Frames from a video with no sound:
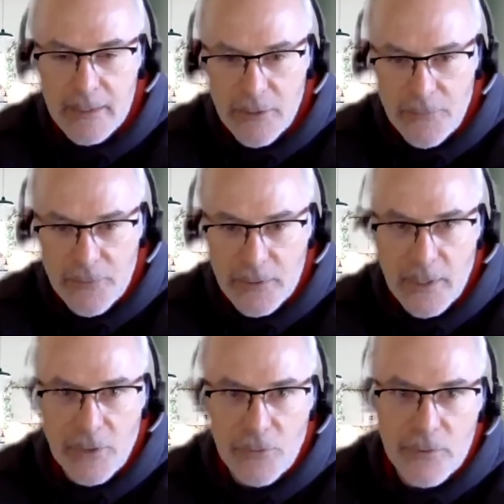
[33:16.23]
surface
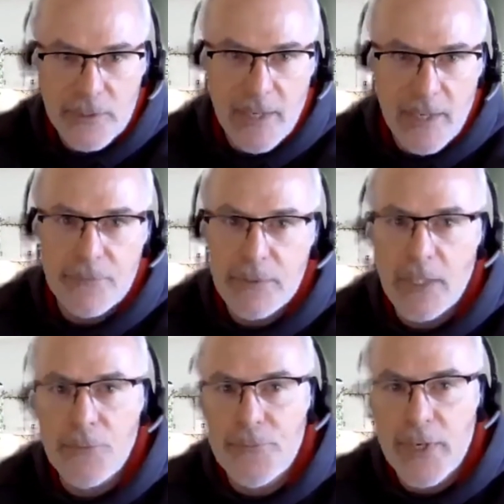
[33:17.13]
across every
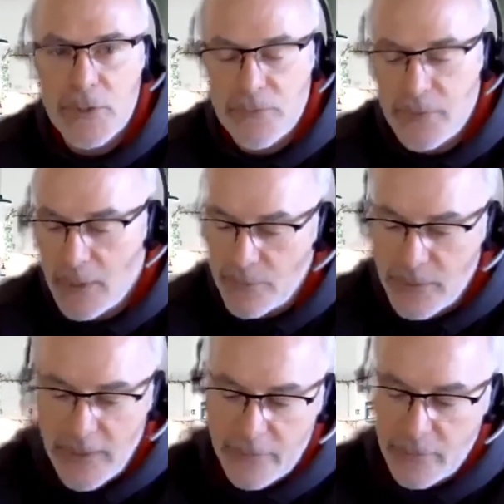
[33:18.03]
single version of SQL Server.